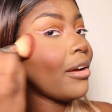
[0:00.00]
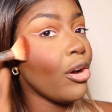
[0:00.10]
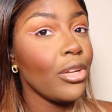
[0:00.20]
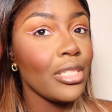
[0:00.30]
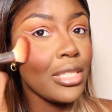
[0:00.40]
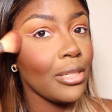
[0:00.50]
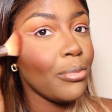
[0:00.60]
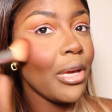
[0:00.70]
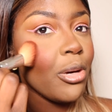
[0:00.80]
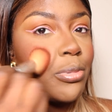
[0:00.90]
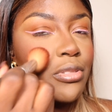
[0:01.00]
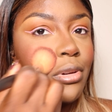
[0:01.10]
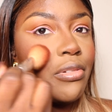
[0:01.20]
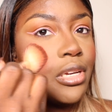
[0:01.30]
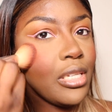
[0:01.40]
Honestly, makeup is
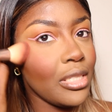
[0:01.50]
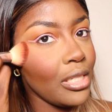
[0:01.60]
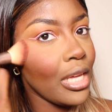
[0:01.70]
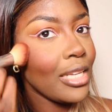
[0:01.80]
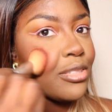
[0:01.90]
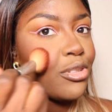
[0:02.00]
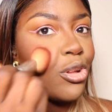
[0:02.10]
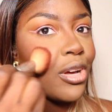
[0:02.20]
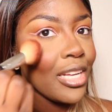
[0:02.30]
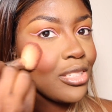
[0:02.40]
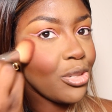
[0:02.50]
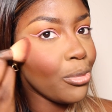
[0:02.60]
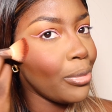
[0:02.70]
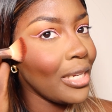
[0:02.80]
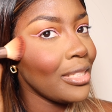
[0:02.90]
very easy as long as you're
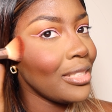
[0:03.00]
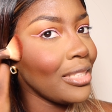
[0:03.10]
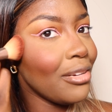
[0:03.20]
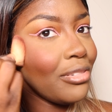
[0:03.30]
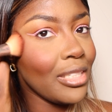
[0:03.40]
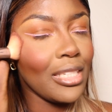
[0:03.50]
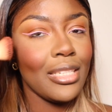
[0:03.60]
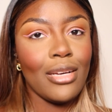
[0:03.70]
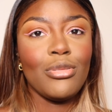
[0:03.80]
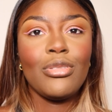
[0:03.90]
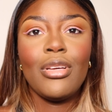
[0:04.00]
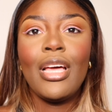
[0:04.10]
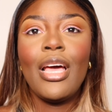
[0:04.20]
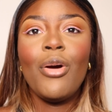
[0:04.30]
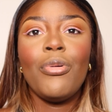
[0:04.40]
blending everything out.
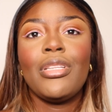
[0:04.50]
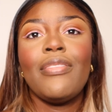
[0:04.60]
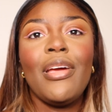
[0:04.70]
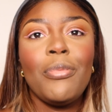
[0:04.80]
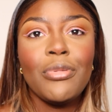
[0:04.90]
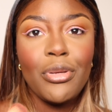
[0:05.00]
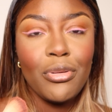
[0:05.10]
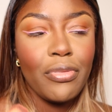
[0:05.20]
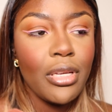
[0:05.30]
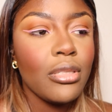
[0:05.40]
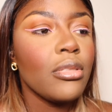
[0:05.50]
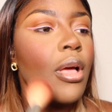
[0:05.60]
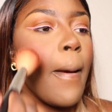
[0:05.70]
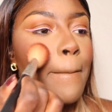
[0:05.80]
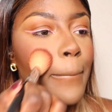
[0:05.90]
Whatever you put on your face,
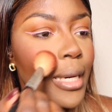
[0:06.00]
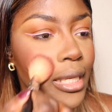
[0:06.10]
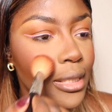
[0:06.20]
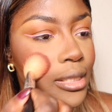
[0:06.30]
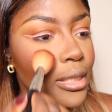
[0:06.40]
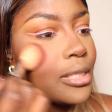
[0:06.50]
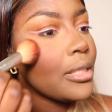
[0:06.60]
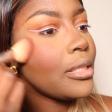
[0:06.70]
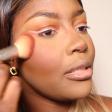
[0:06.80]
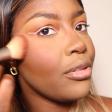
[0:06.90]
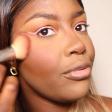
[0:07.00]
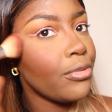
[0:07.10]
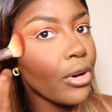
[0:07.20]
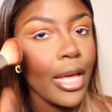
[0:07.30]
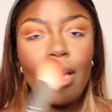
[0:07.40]
blend it the
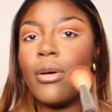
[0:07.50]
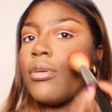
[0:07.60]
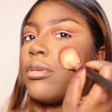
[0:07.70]
fuck out.